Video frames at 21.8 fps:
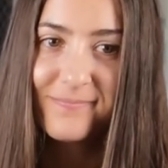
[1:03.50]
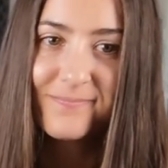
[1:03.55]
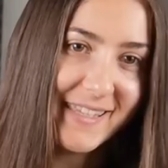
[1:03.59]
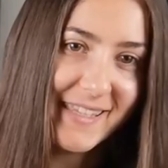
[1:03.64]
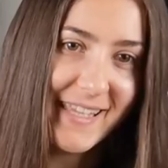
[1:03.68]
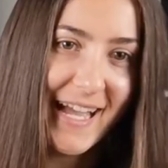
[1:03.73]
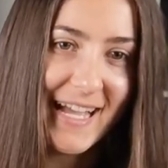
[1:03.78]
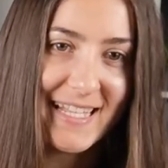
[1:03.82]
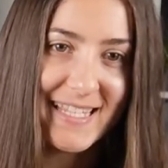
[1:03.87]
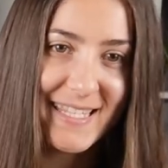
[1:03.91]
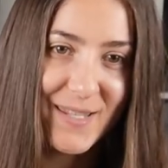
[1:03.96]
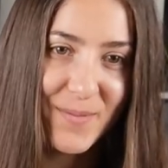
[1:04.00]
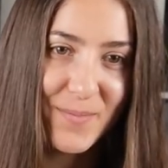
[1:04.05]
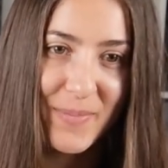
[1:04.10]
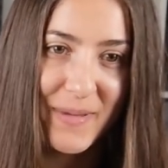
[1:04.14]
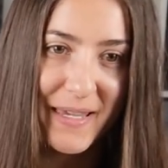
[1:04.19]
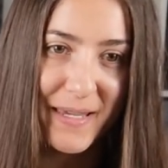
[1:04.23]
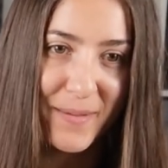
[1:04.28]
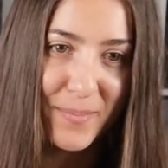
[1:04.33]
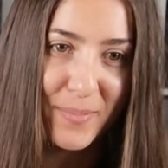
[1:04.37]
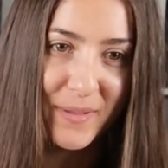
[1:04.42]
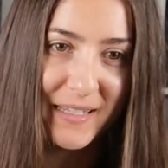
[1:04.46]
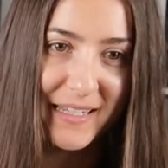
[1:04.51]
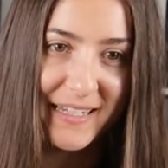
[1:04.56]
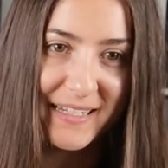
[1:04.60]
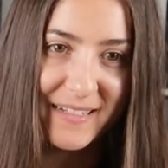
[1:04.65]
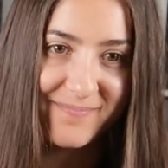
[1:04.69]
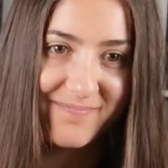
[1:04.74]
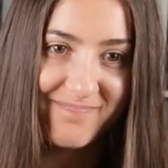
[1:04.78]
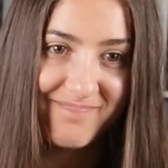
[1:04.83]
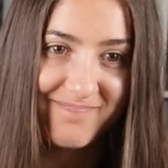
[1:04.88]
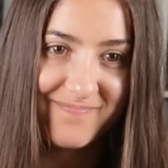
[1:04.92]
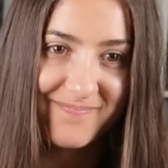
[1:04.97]
That's the big plan.
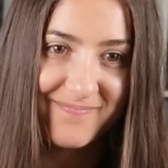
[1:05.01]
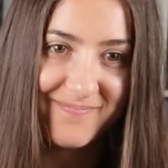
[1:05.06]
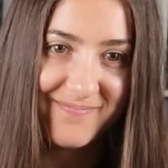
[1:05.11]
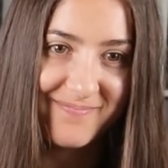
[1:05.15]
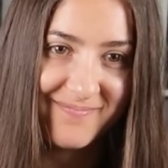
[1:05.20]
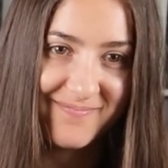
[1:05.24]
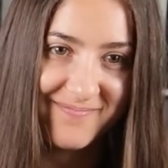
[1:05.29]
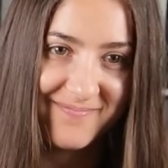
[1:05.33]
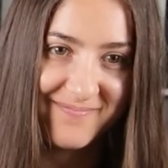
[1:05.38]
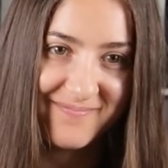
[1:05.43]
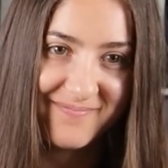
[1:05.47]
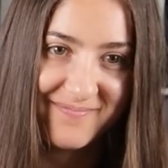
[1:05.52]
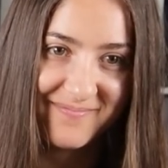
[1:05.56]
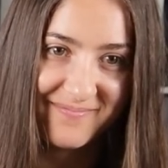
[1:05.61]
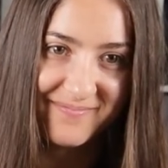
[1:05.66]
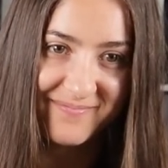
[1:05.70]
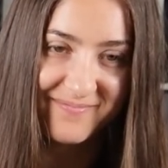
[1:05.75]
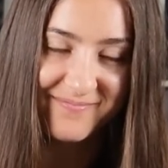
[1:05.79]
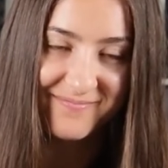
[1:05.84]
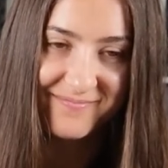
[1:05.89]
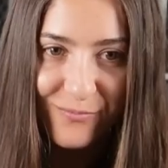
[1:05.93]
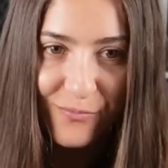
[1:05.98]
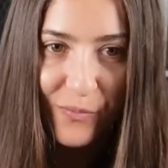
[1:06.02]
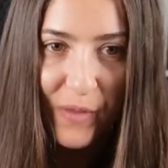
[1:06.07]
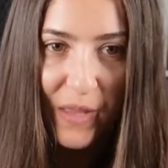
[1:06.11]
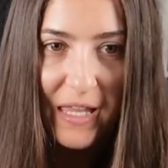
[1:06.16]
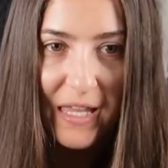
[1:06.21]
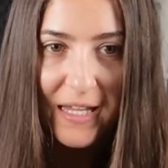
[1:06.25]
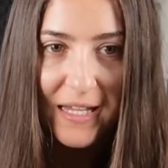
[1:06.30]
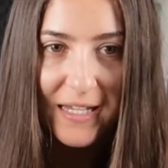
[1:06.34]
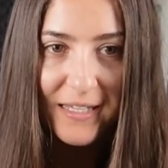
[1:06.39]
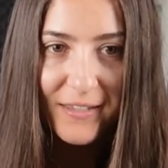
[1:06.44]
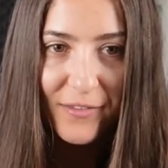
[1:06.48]

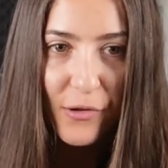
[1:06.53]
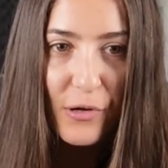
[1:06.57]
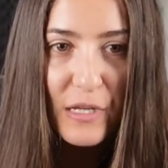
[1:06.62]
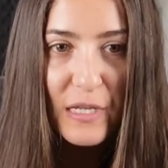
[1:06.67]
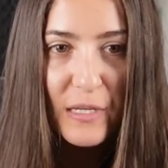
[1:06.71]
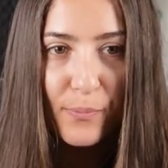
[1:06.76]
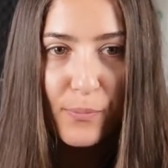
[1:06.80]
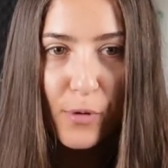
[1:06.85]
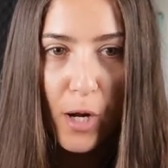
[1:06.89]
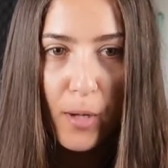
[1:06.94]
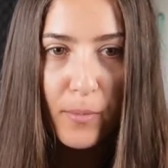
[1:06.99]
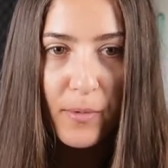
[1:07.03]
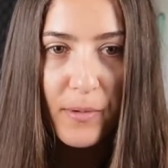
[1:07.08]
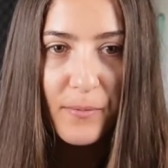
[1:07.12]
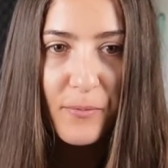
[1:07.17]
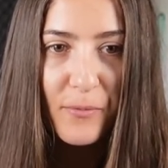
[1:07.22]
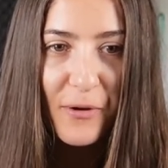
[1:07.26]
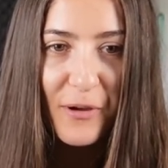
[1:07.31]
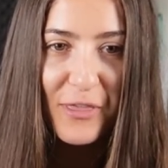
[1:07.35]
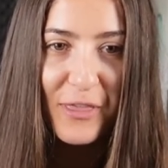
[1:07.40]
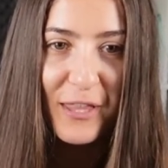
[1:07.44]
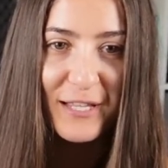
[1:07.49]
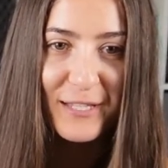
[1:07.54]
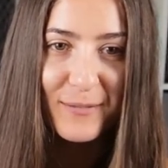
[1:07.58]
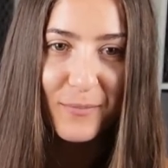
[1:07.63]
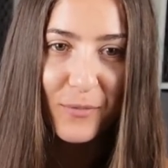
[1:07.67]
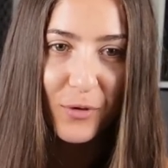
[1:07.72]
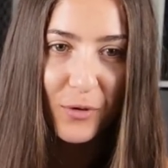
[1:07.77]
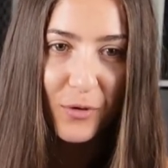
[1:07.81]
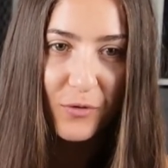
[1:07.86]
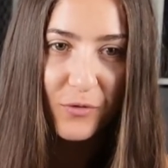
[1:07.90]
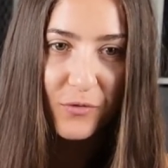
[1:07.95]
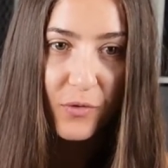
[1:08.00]
There is a problem with this
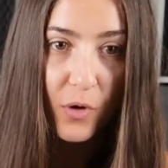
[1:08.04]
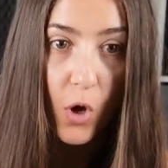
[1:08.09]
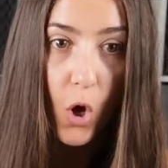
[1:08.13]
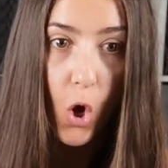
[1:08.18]
move.